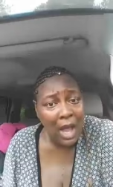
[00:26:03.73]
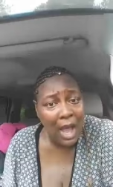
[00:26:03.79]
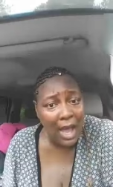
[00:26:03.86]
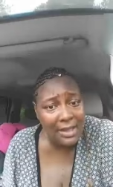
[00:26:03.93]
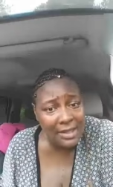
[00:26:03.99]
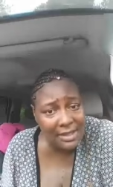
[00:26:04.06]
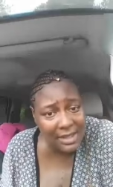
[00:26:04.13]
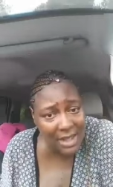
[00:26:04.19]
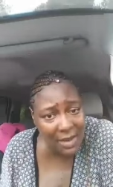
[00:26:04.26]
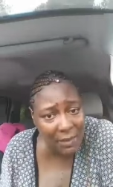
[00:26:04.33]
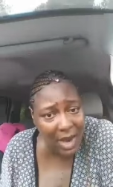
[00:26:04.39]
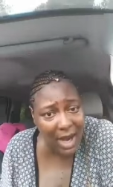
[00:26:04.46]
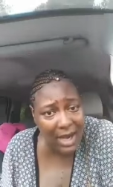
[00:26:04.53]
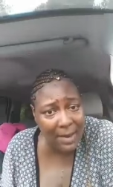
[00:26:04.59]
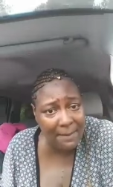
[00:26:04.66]
I see
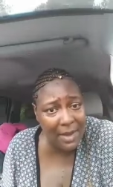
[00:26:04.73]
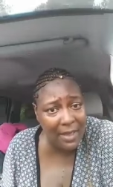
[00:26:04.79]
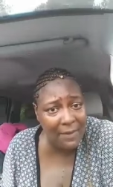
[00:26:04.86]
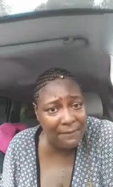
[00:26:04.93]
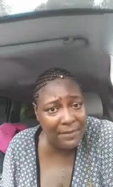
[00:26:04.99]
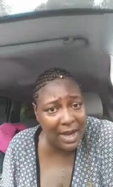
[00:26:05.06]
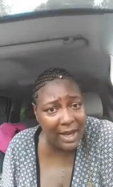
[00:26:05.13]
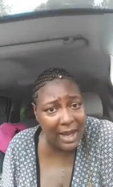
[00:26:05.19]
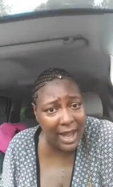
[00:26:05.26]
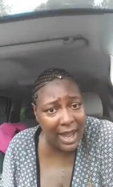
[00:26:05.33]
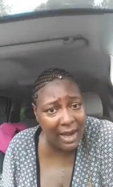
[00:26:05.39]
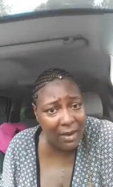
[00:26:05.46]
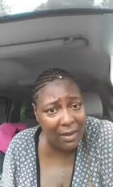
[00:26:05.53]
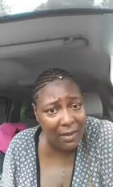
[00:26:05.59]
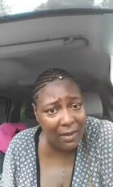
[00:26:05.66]
why that motherfucker
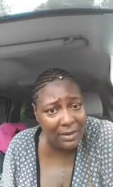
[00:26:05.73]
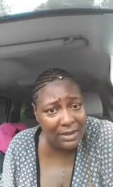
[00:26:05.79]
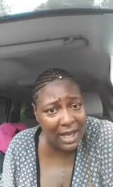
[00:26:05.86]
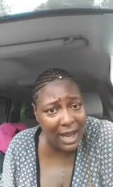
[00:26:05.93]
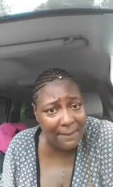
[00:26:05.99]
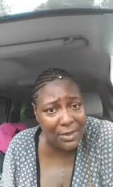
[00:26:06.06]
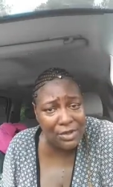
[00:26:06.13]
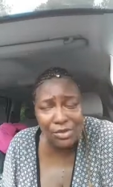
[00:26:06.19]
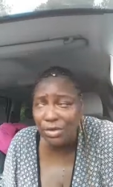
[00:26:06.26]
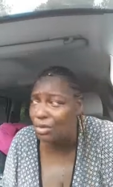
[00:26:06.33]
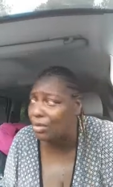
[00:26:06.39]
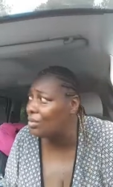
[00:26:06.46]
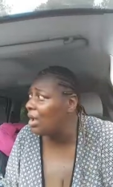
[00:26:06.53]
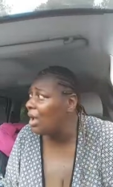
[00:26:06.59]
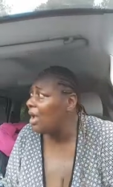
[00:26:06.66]
had a hard time in
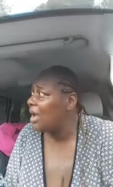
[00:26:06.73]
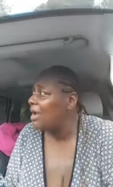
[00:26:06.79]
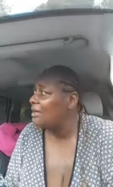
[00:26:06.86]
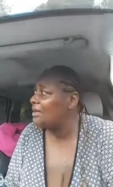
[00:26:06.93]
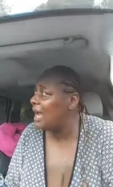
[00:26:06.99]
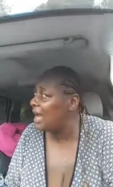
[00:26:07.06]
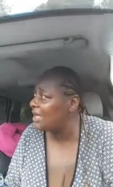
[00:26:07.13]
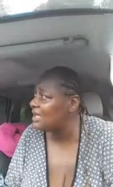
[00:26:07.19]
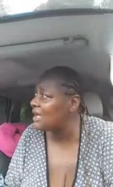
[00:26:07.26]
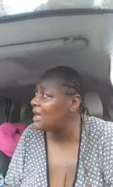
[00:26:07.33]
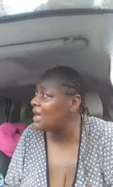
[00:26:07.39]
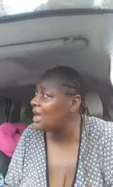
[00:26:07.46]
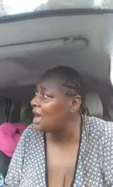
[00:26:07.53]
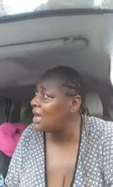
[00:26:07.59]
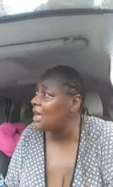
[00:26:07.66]
school. That's
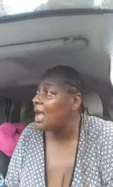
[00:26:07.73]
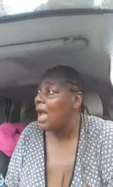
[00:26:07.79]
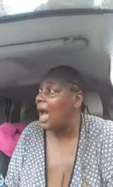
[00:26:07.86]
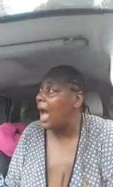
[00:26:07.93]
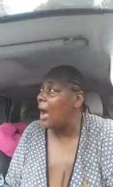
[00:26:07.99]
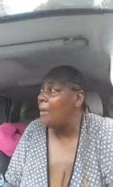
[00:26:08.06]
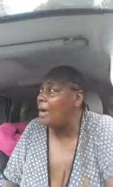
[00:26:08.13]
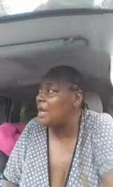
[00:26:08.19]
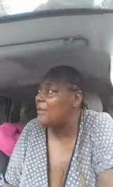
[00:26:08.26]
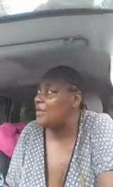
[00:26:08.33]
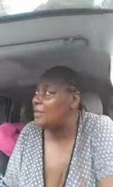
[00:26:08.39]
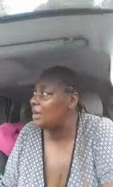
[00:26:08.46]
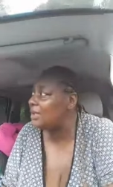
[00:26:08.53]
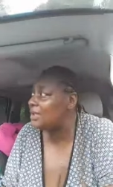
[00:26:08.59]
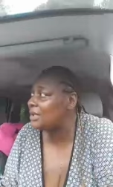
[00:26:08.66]
an ugly, I wouldn't
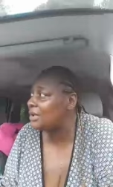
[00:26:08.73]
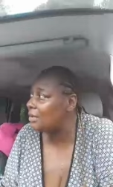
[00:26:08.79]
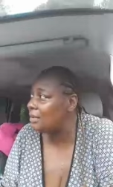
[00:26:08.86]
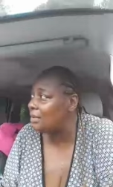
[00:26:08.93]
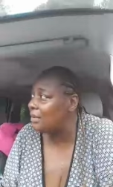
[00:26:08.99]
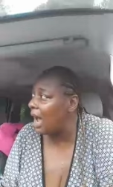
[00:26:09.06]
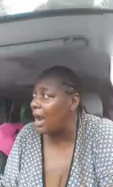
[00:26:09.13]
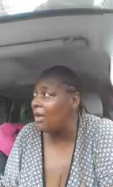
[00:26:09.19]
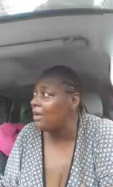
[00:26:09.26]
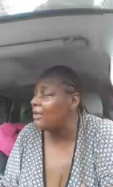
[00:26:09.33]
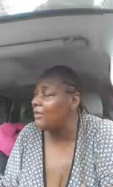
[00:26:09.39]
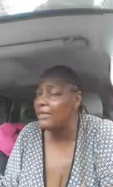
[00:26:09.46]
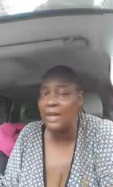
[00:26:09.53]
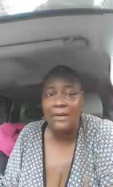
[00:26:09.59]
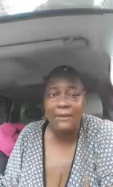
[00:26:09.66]
even went to school. I don't
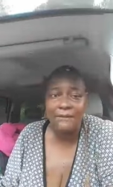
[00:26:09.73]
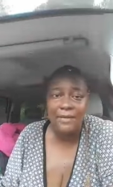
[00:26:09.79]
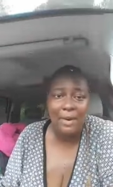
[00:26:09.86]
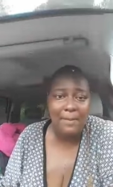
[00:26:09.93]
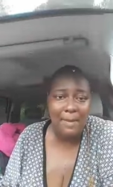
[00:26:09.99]
even give a fuck.